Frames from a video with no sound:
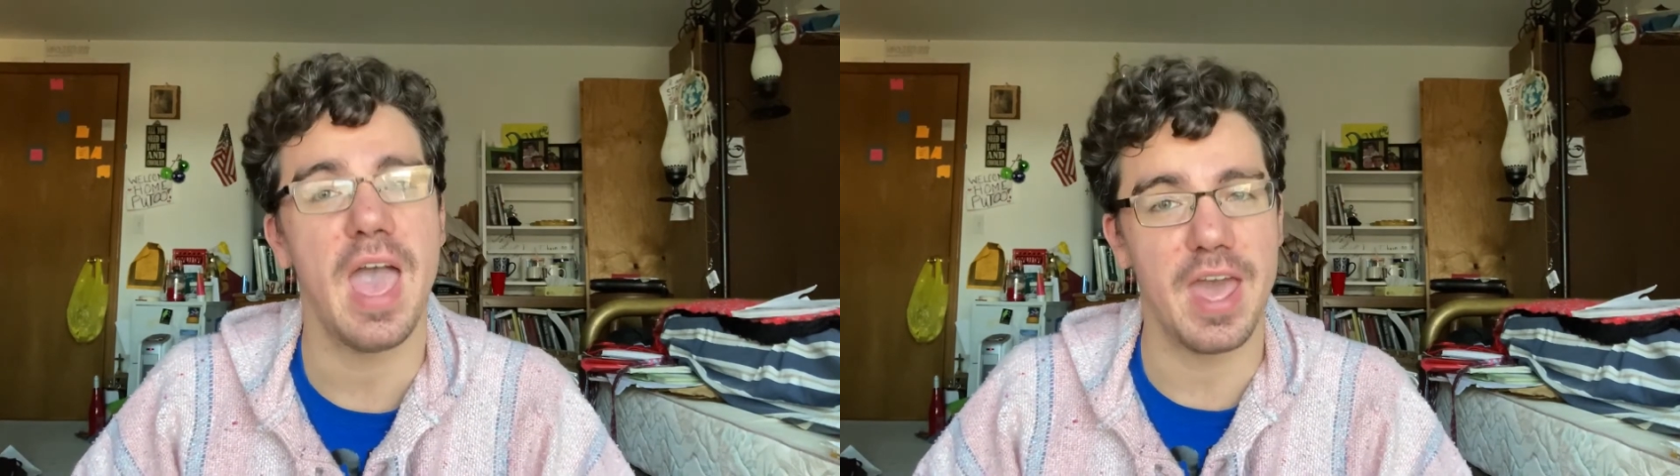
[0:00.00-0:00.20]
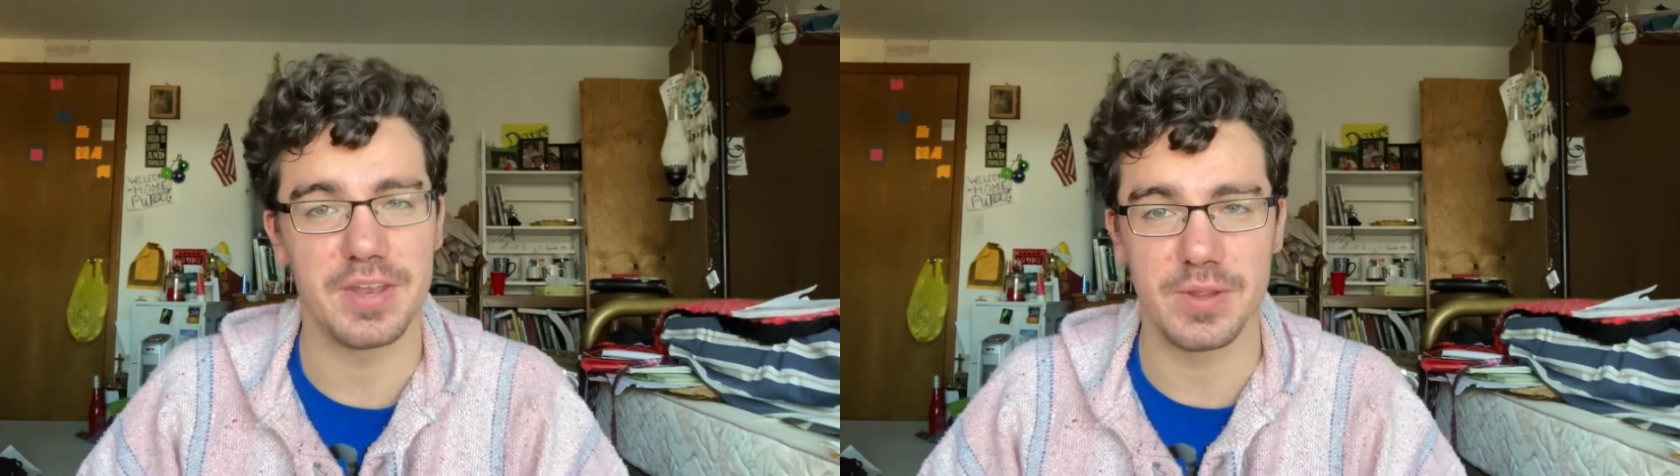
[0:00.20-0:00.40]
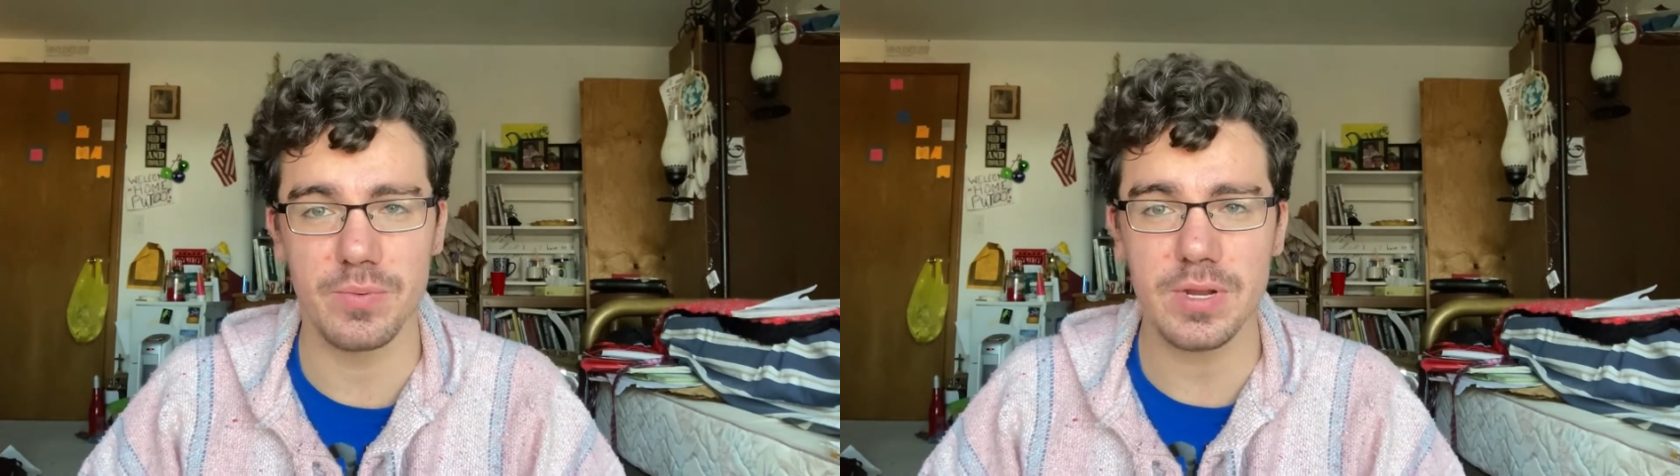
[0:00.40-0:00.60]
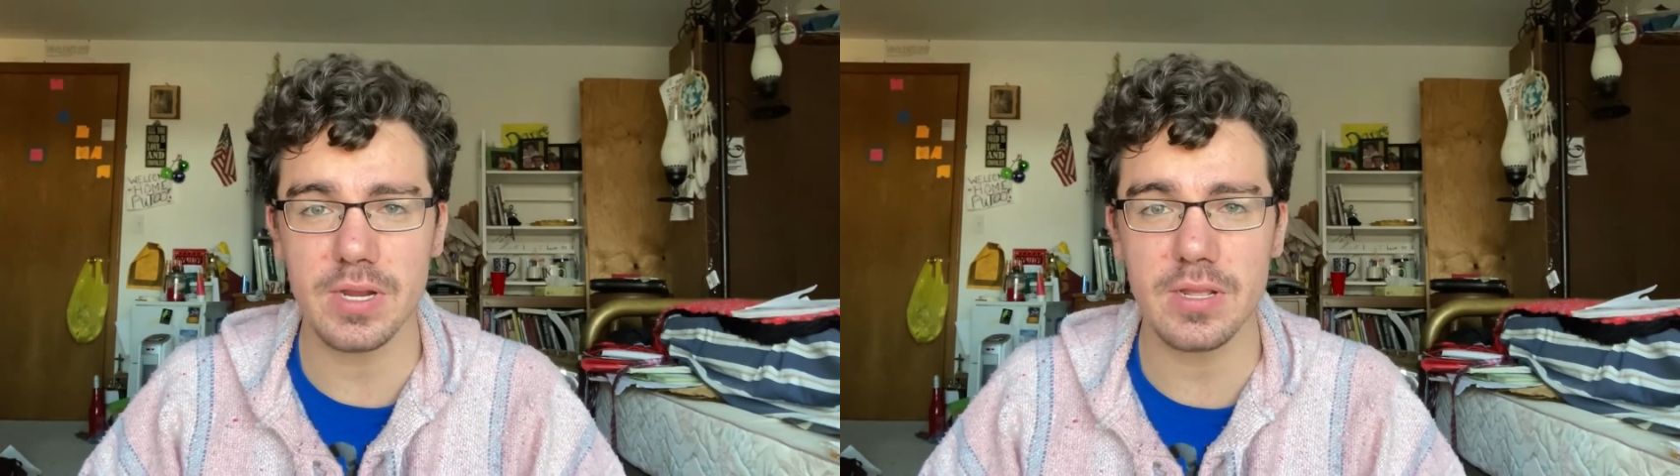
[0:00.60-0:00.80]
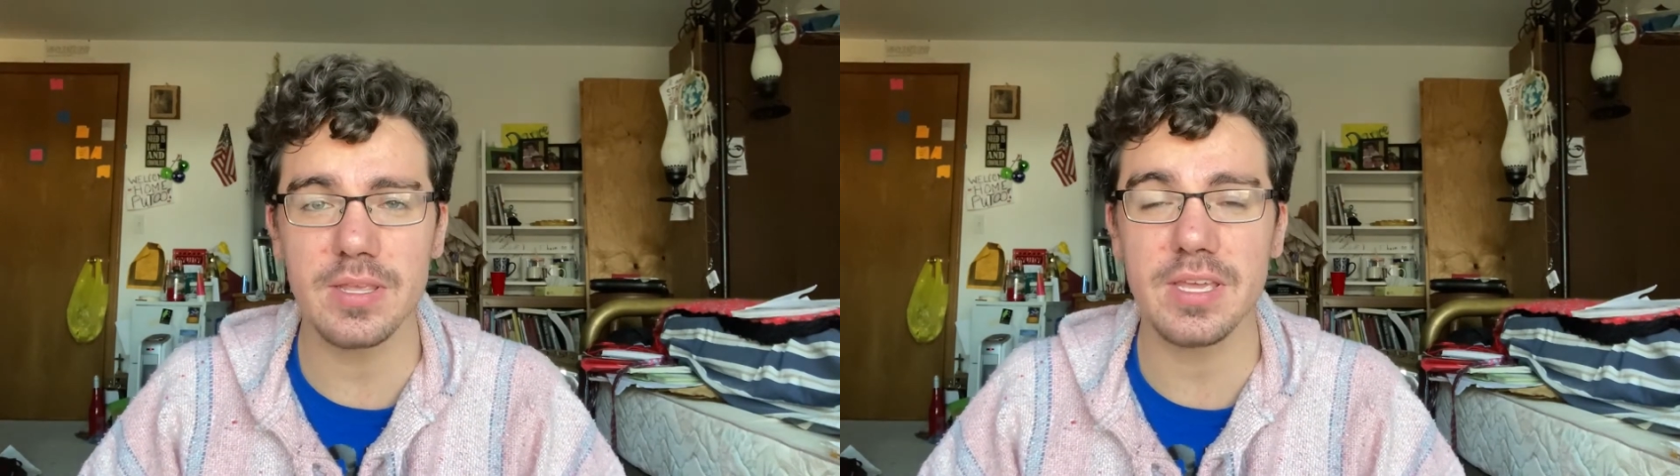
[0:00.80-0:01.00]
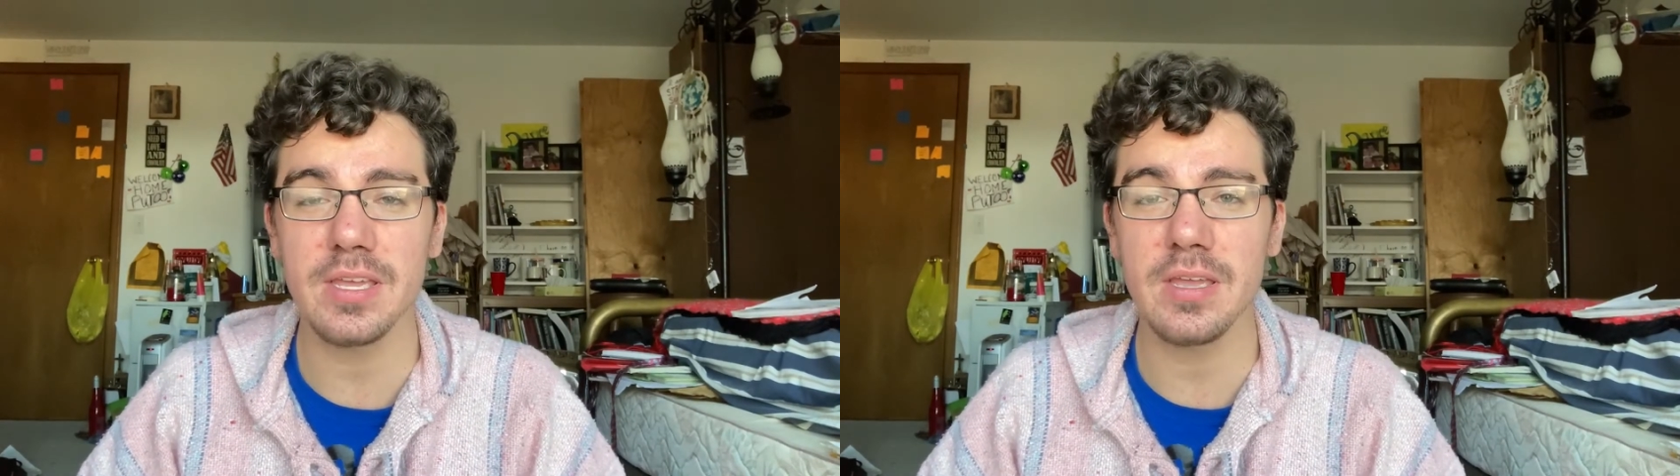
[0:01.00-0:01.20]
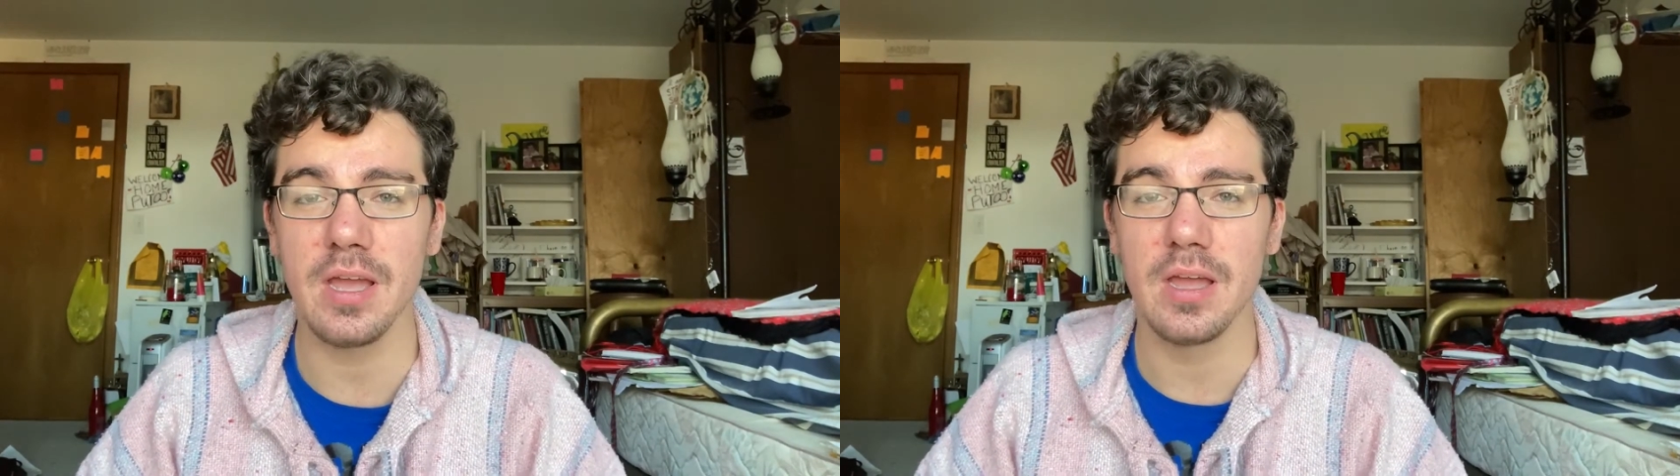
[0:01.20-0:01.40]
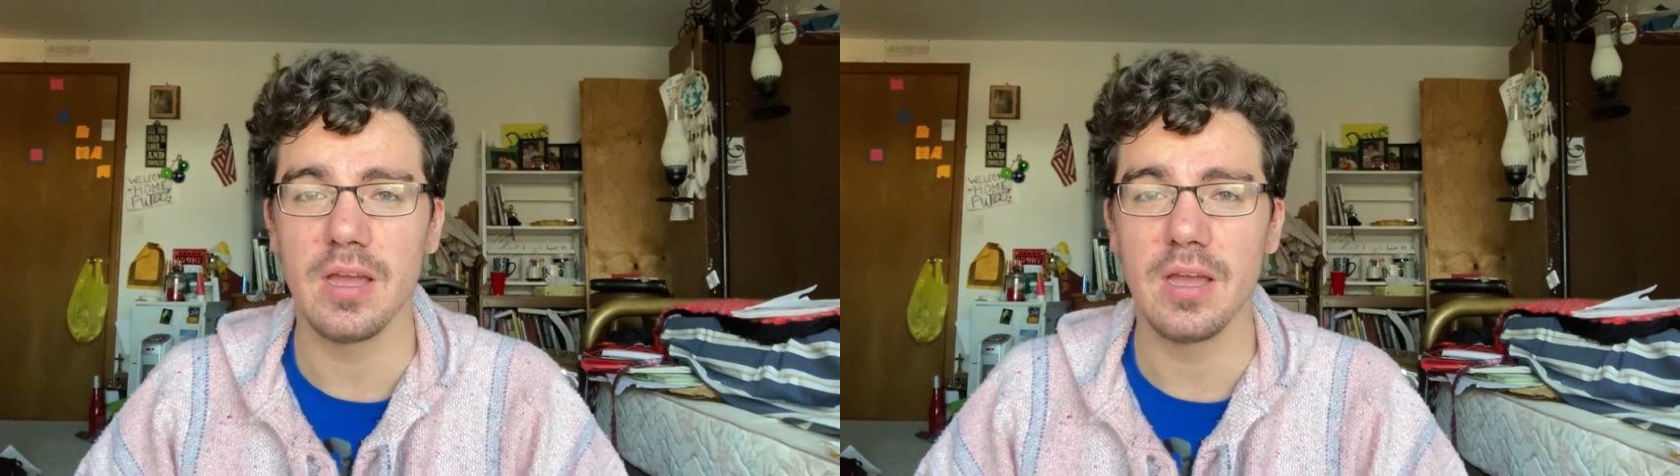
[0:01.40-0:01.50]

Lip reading: and it really